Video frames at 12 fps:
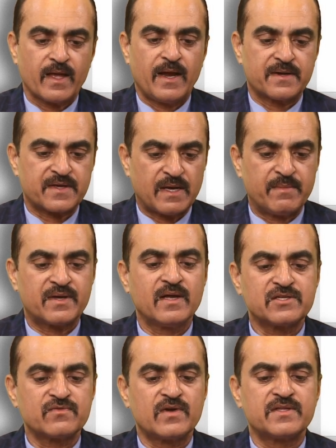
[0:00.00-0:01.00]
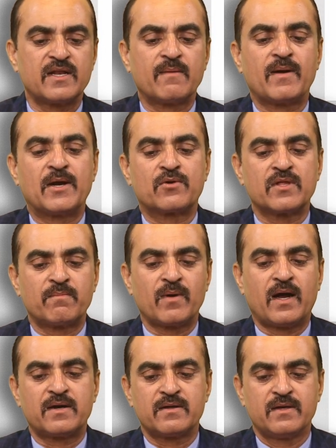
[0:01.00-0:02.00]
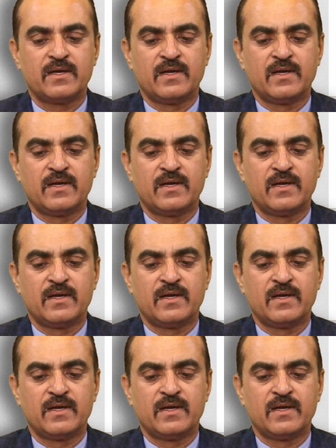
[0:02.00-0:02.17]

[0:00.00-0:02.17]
And chemicals were then applied to the plant,